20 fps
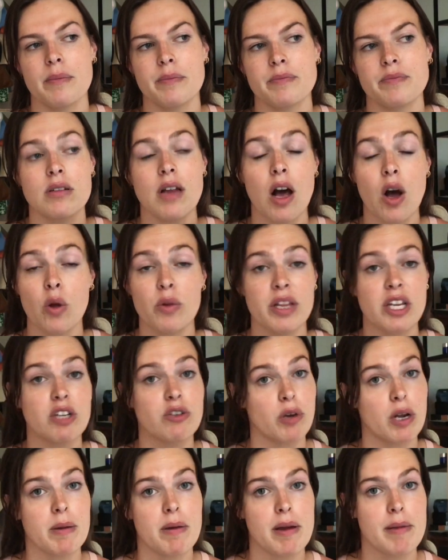not only
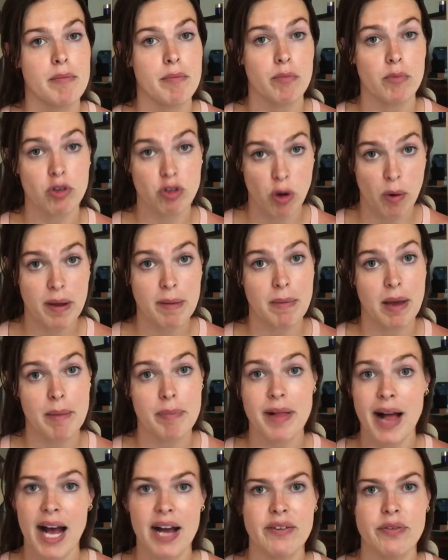growing my
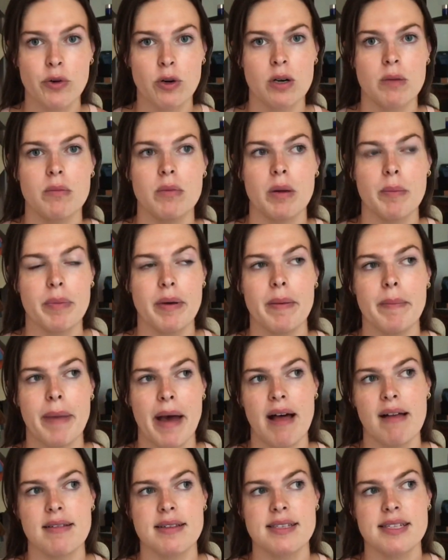platform, but
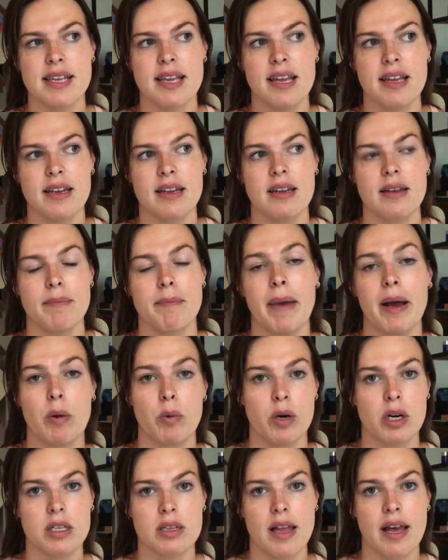balancing my
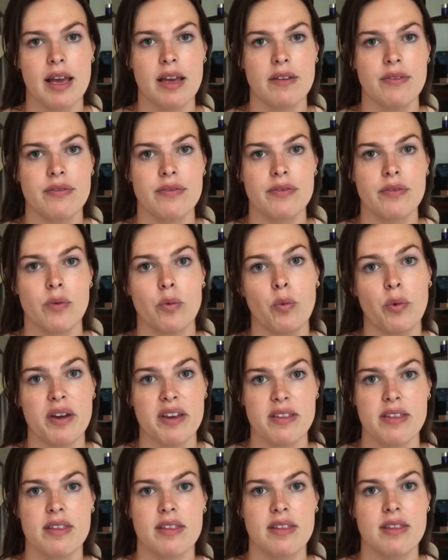work life with
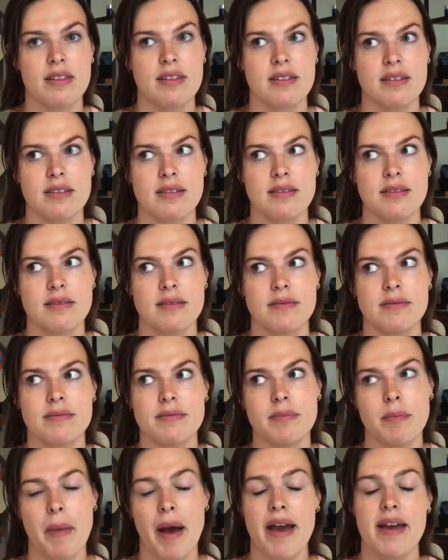
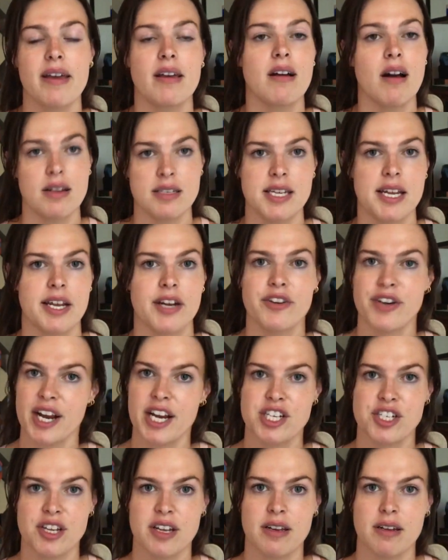my content
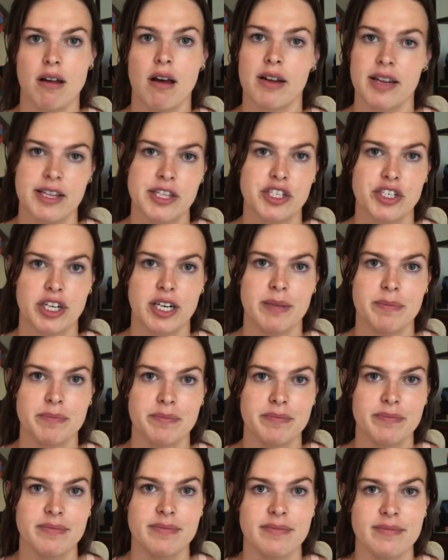creation on Instagram.
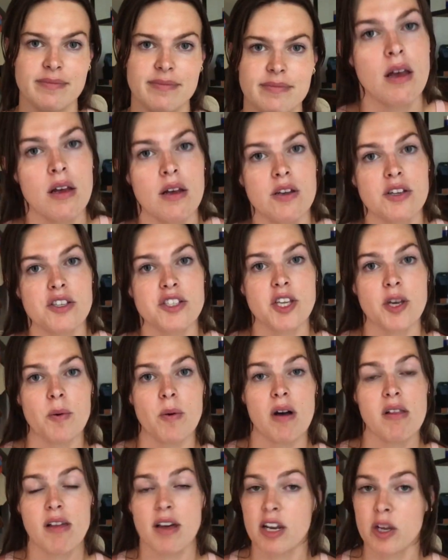So
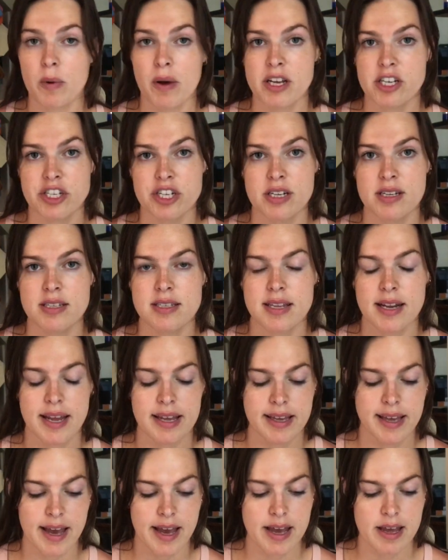a lot of questions that I
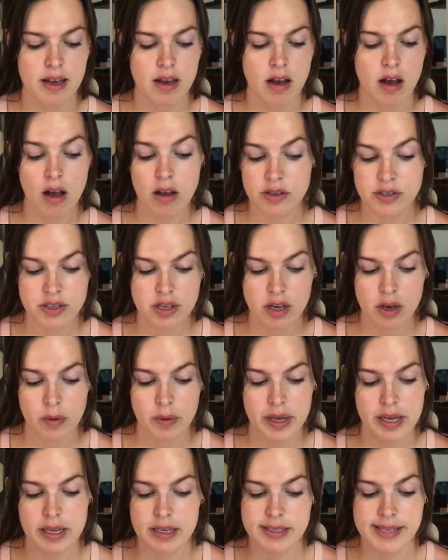get also
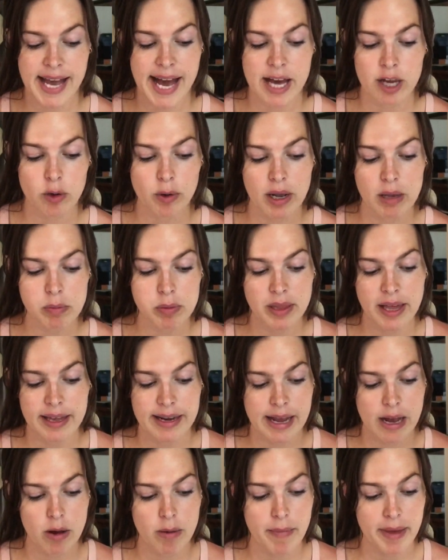is, how do I plan
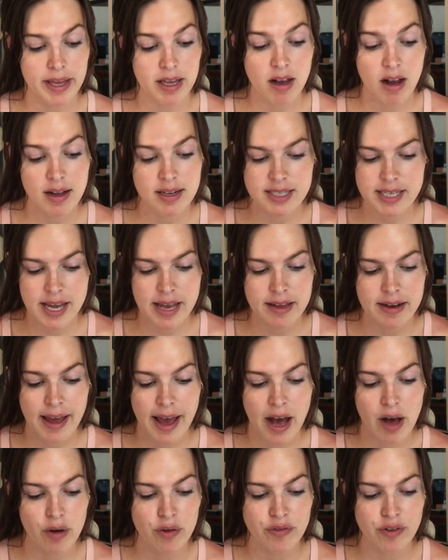out my content?
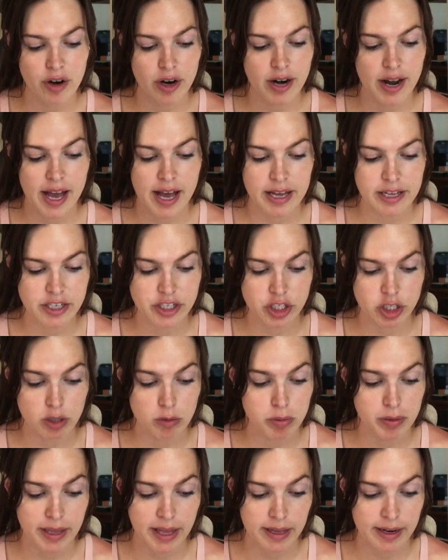How far ahead do you
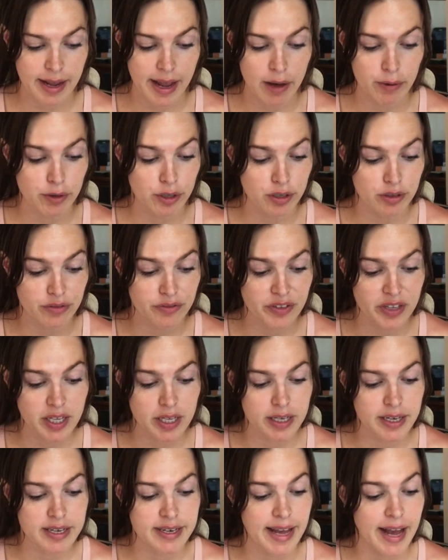plan out your
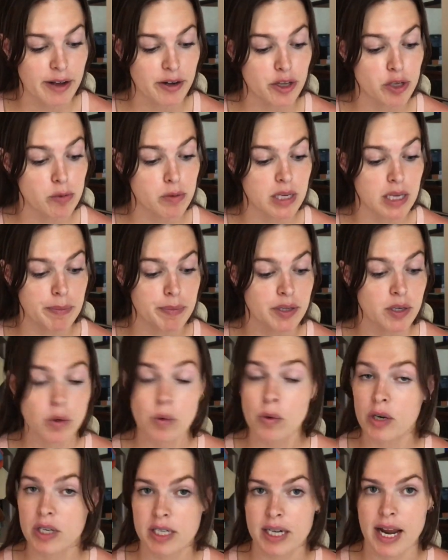feed, and how do you keep it
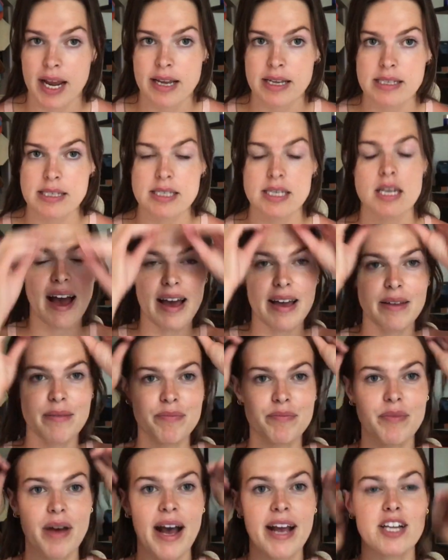organized? I
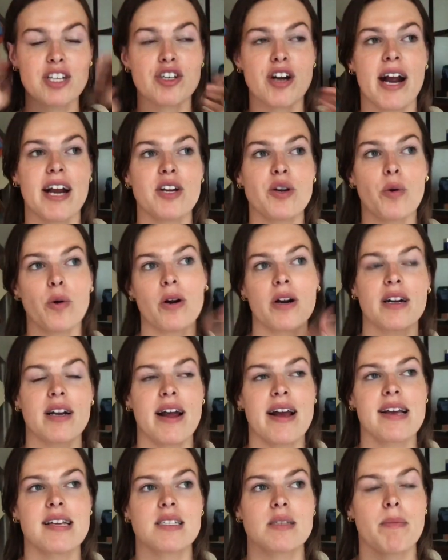try to
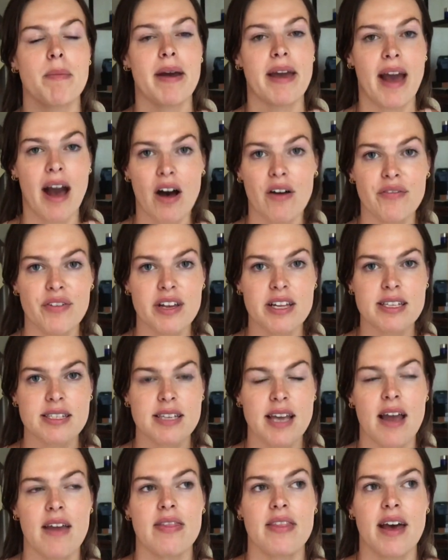organize my outfits,
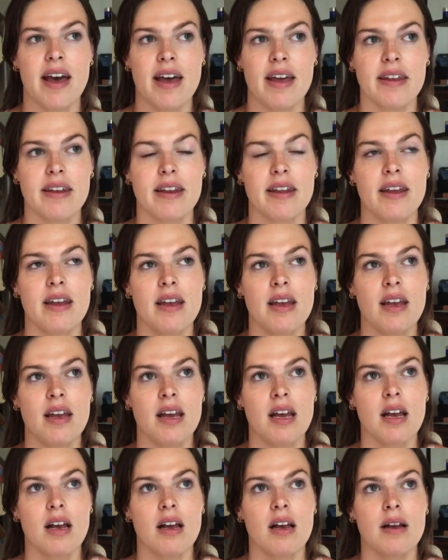and then,
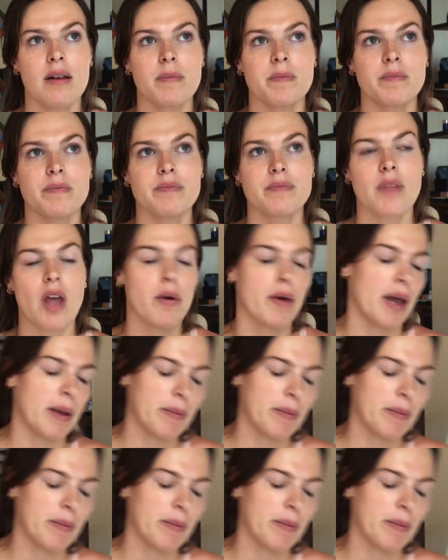okay,